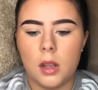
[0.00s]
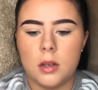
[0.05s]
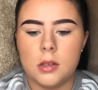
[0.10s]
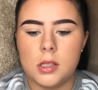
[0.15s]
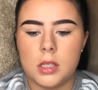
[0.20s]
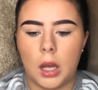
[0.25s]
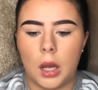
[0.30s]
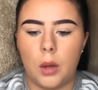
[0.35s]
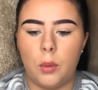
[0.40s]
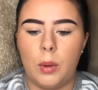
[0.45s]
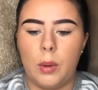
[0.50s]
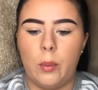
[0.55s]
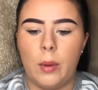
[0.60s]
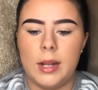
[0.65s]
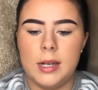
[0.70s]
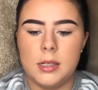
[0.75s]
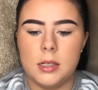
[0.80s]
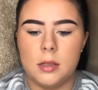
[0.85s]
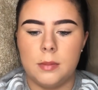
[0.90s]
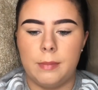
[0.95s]
So we
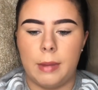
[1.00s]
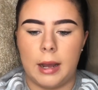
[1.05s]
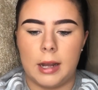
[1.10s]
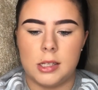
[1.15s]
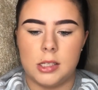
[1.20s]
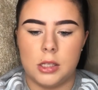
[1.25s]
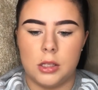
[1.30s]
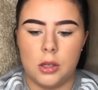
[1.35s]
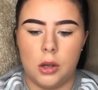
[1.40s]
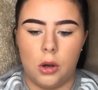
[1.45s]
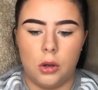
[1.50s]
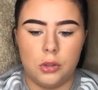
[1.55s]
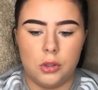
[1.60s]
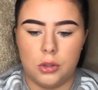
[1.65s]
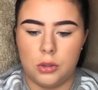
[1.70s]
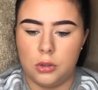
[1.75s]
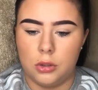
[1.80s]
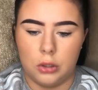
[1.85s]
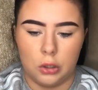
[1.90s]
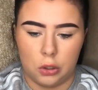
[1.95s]
went back to the
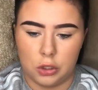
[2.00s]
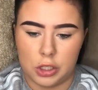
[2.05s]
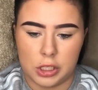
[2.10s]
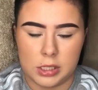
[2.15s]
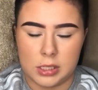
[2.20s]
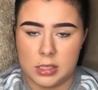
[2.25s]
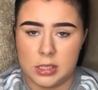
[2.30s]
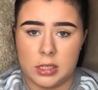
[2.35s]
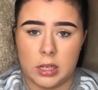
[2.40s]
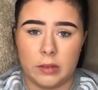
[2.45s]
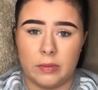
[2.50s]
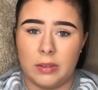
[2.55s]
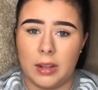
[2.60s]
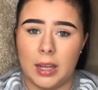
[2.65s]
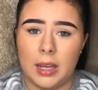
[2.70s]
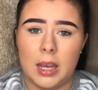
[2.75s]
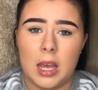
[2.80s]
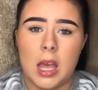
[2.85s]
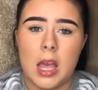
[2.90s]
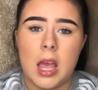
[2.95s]
doctors and stuff,
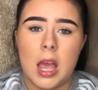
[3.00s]
like